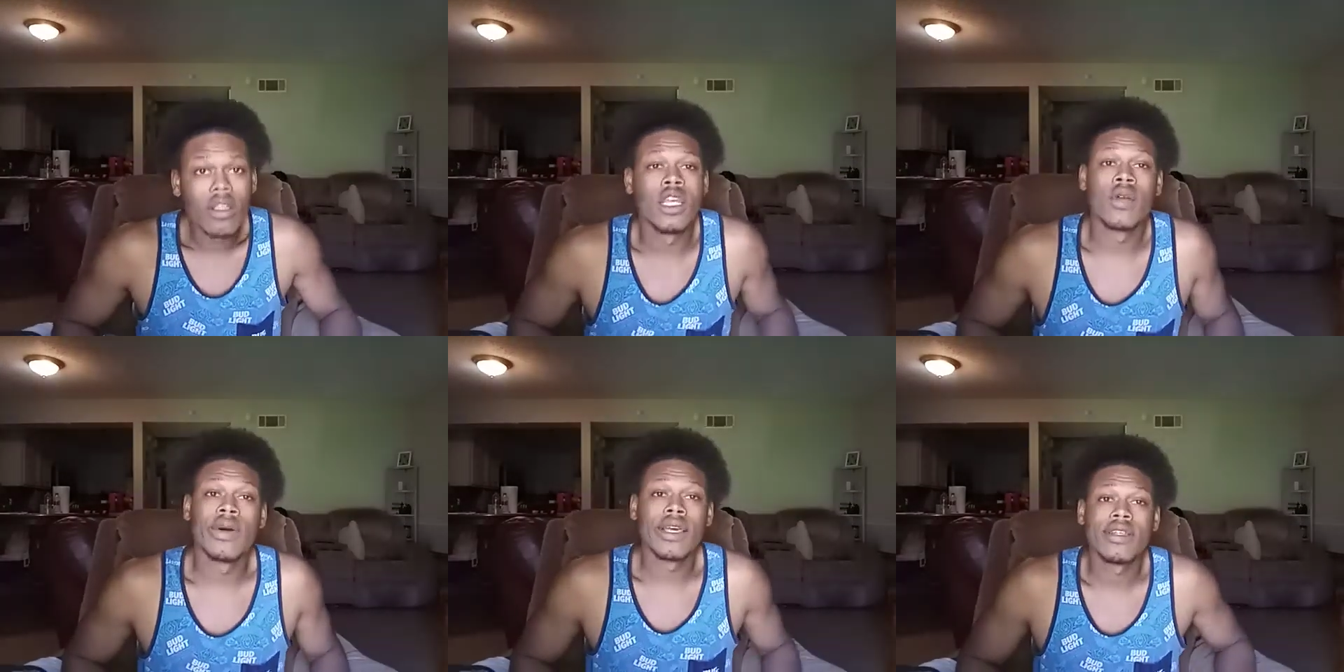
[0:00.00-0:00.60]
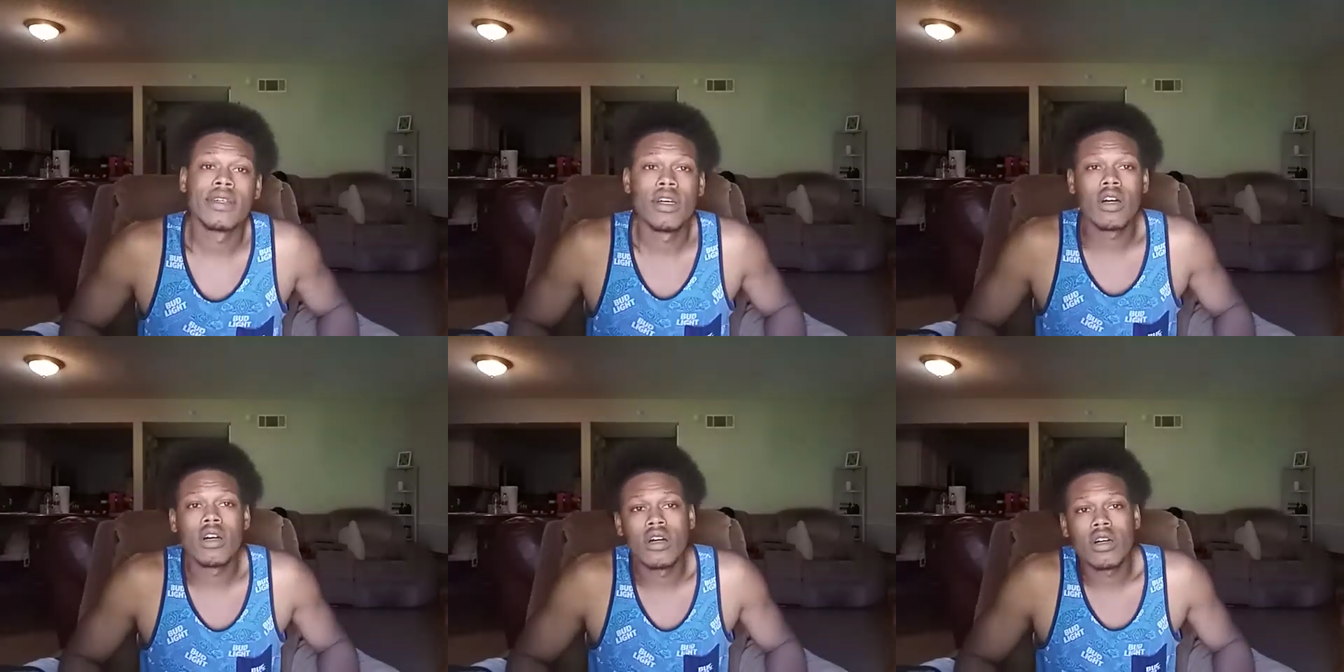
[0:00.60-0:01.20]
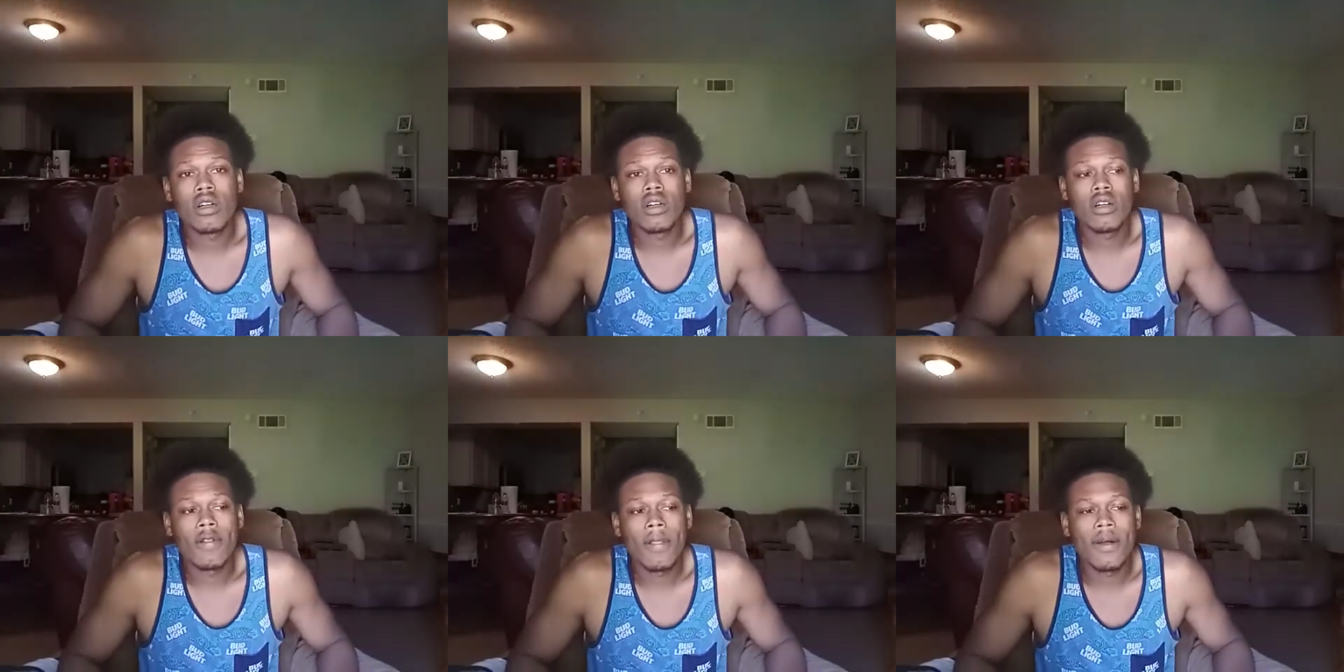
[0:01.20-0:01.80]
Anyway,
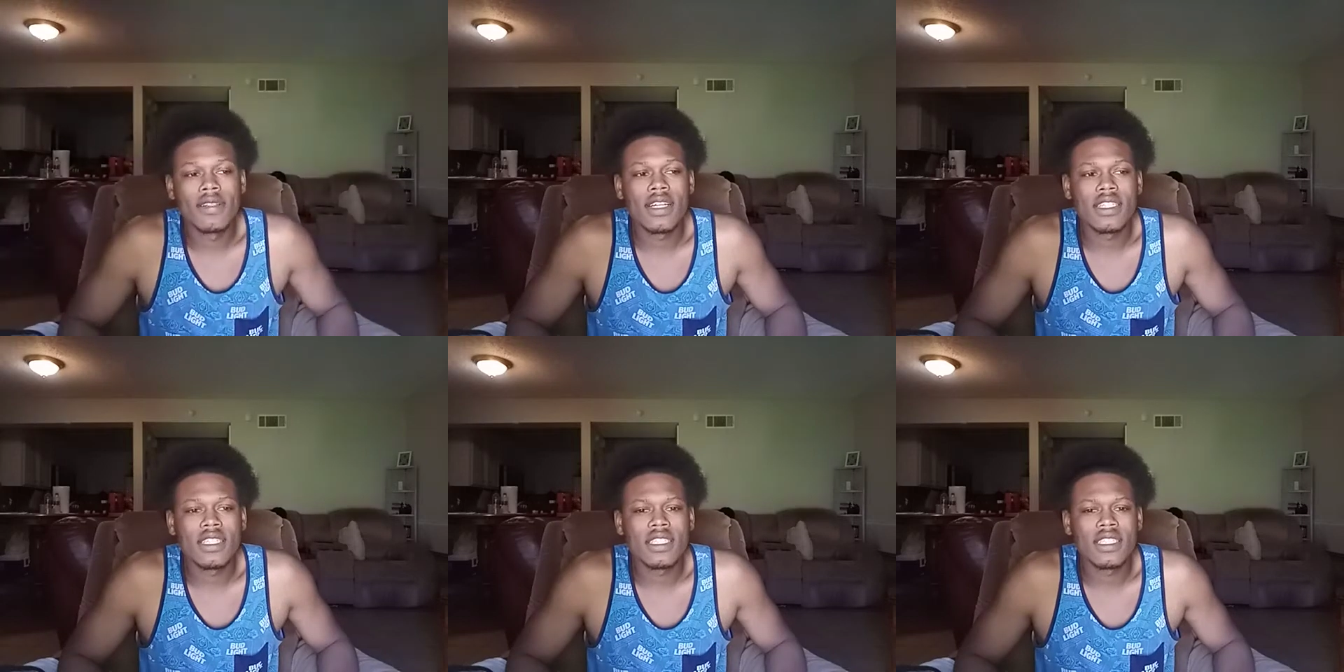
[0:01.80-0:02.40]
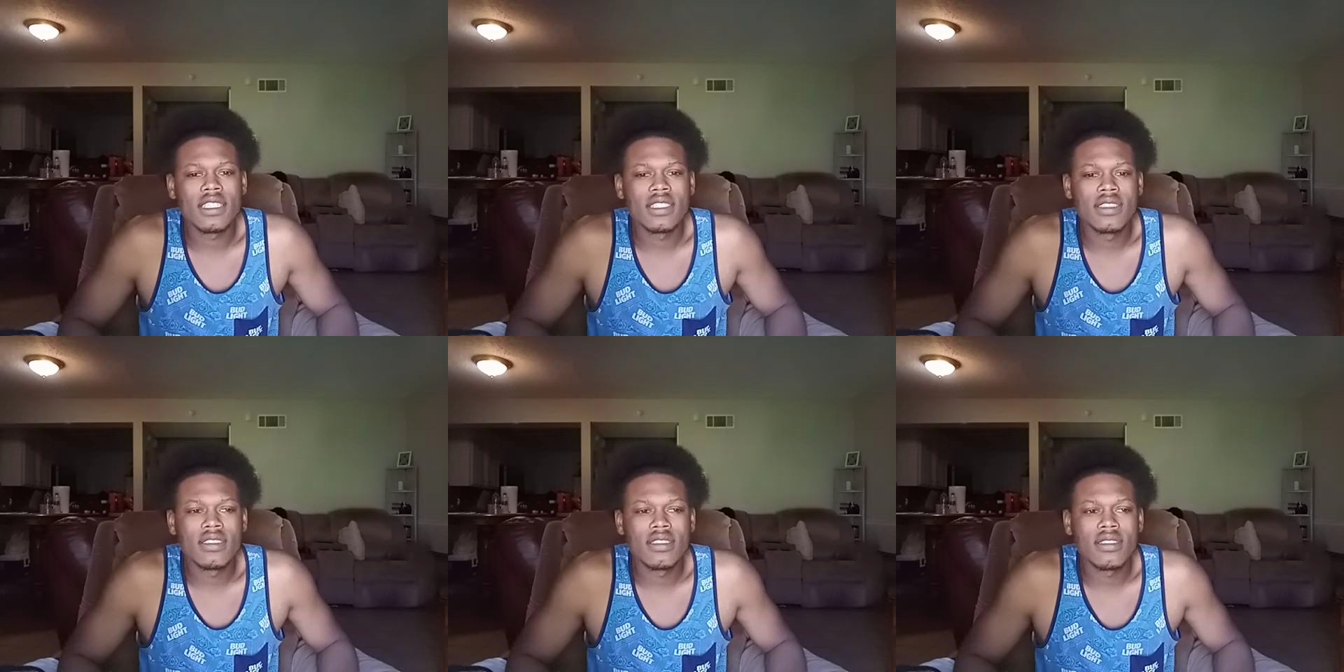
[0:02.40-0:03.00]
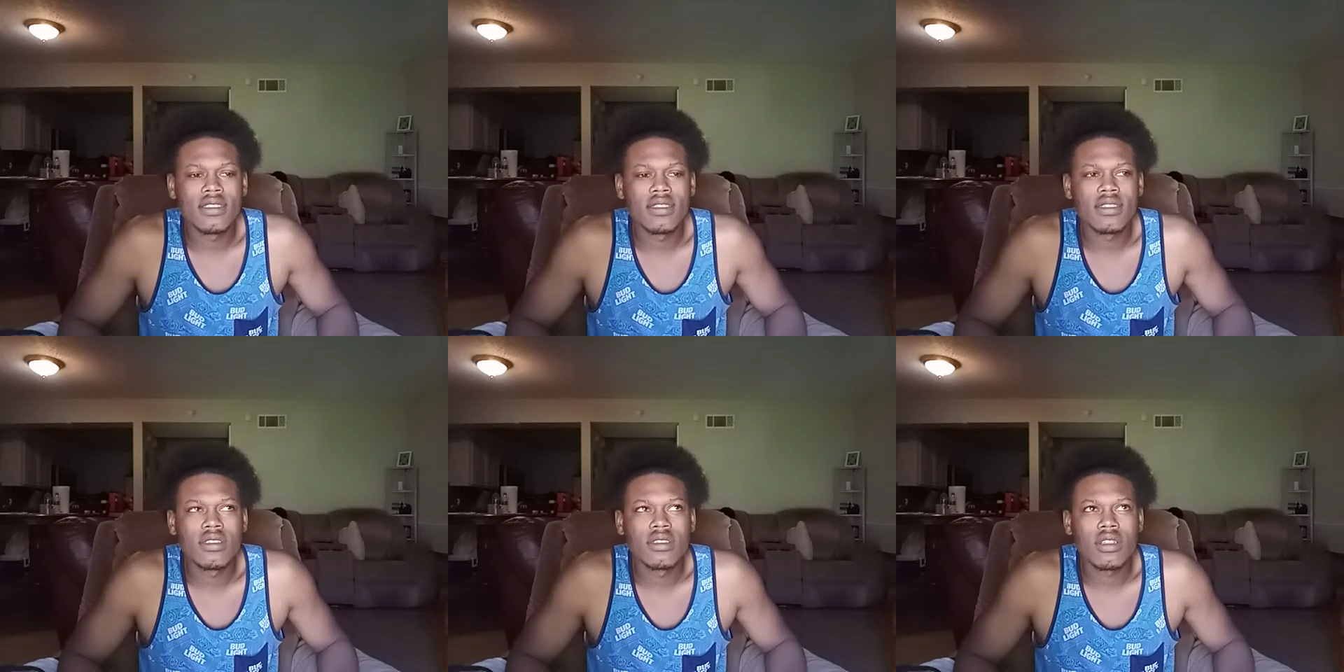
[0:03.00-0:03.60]
another thing is
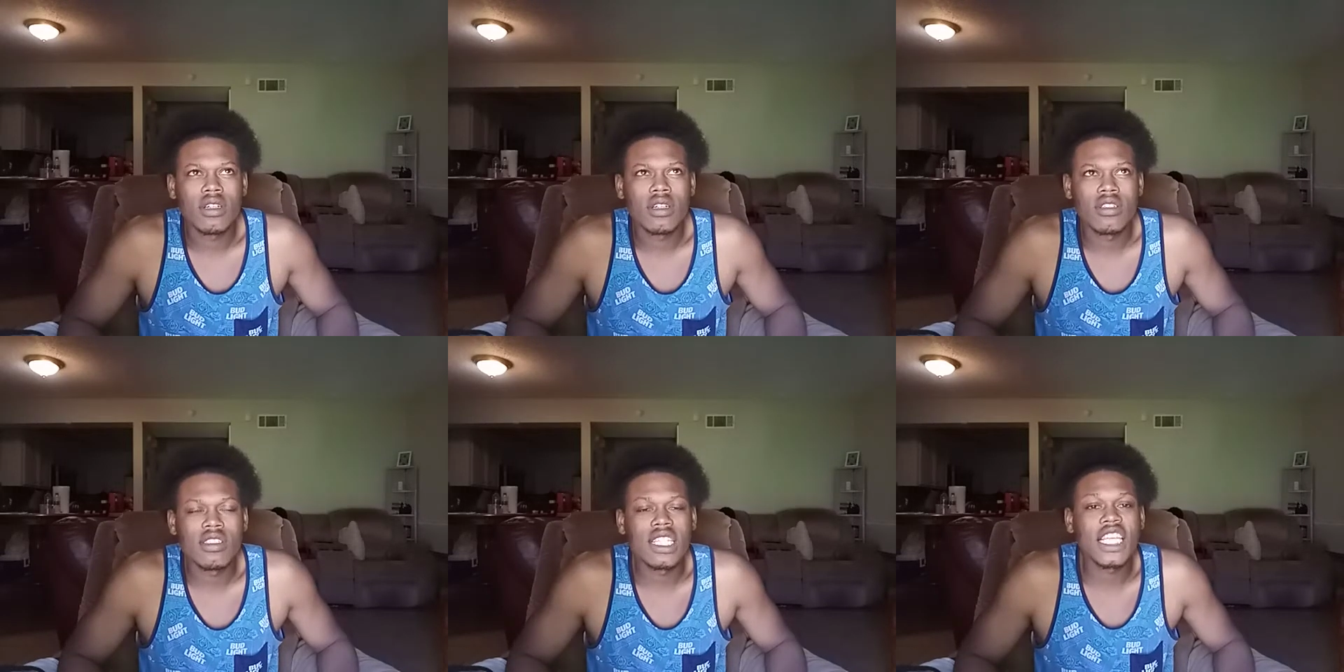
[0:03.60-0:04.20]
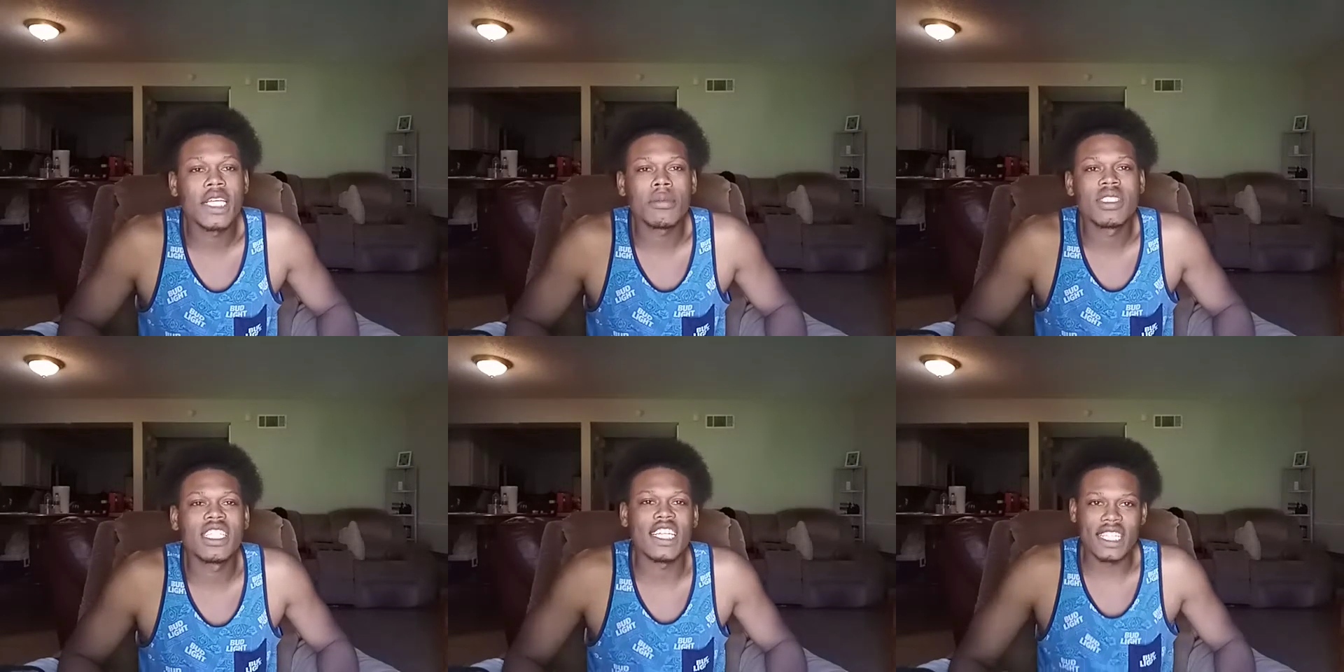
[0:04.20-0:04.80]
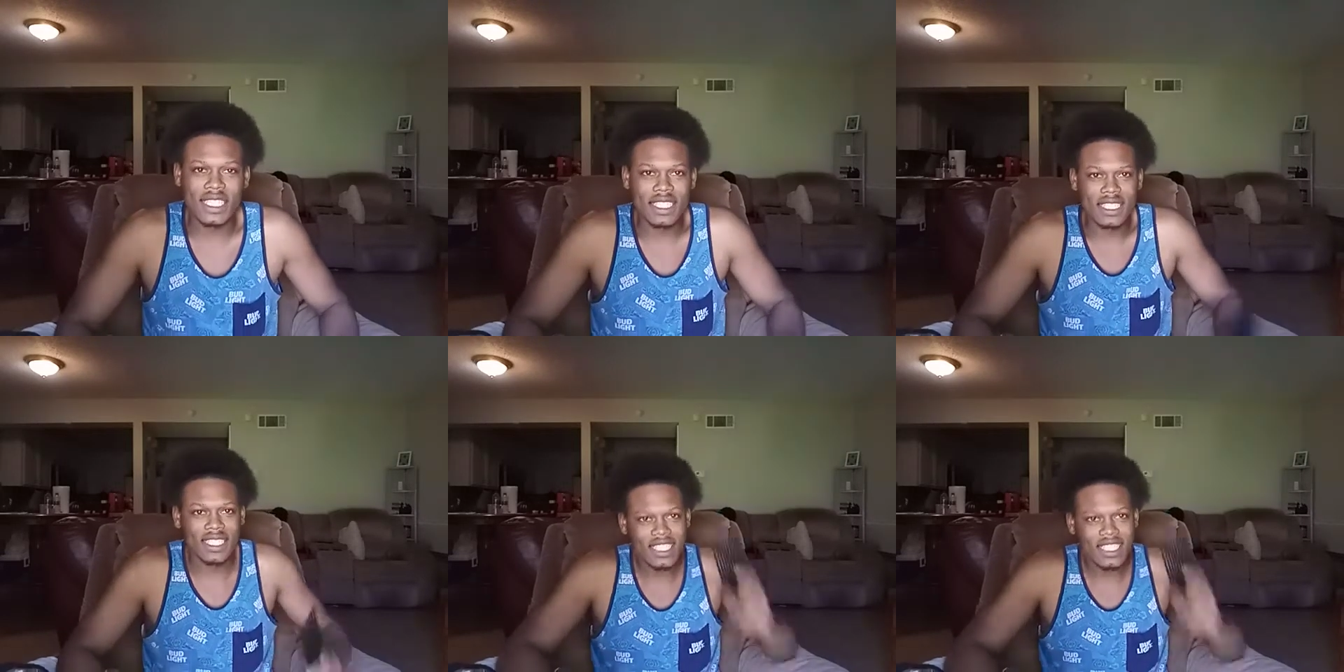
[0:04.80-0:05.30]
Slim Chicken.